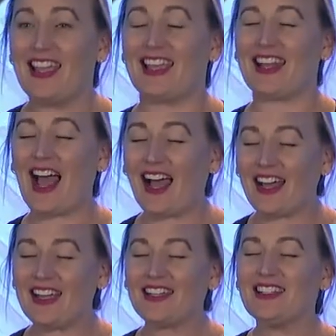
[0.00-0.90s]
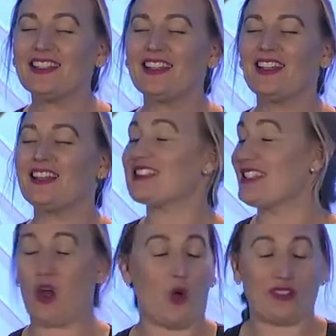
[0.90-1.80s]
and I
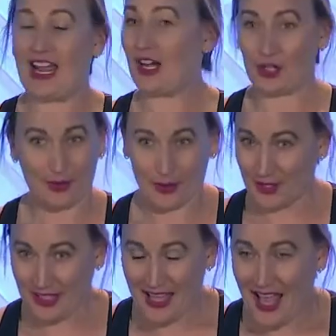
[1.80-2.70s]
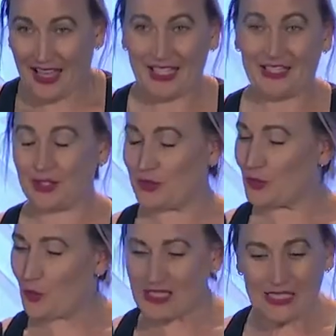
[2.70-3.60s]
did terrible. There was
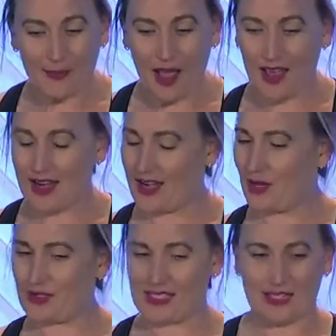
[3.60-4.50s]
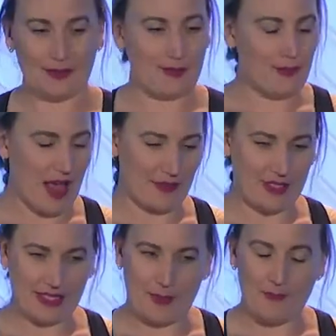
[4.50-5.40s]
one spot, and I was in
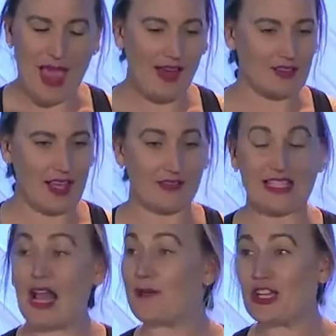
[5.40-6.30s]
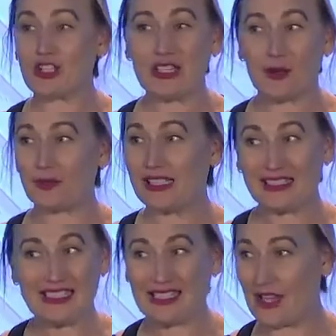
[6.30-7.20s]
the back left, and I'm actually
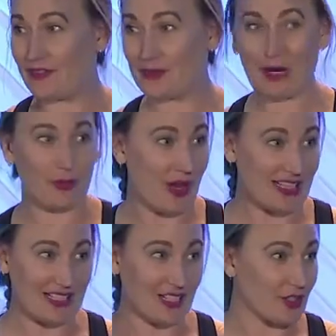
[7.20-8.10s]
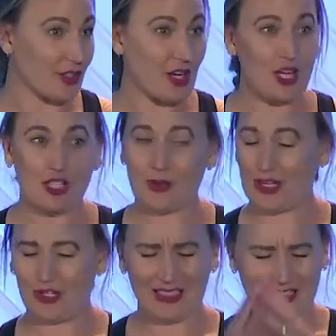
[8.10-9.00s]
completely deaf in my right ear, so I
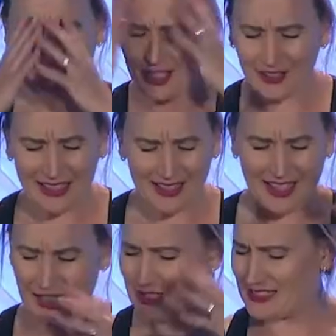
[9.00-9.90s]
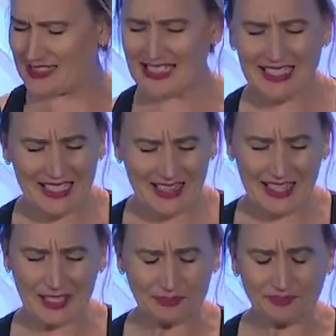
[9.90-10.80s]
couldn't hear anything, I couldn't see
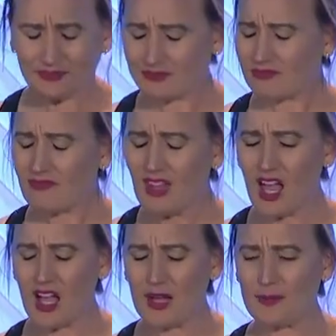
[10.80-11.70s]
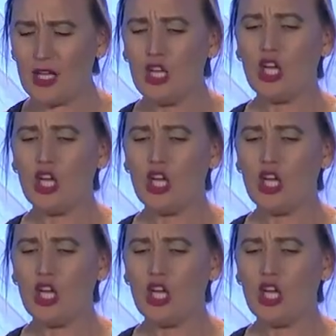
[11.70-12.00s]
anything, and